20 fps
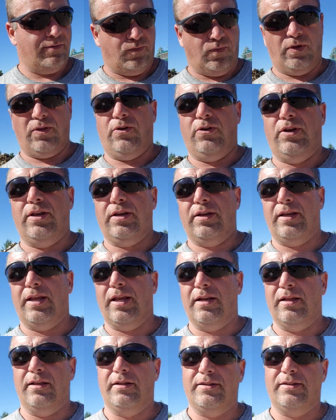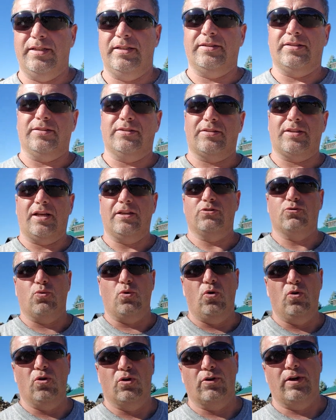Whether you can get a decent sized
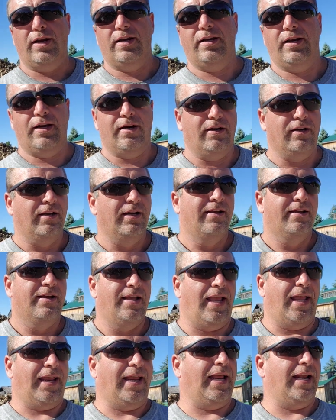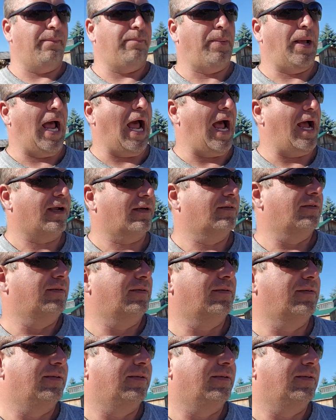roller in here and get it packed.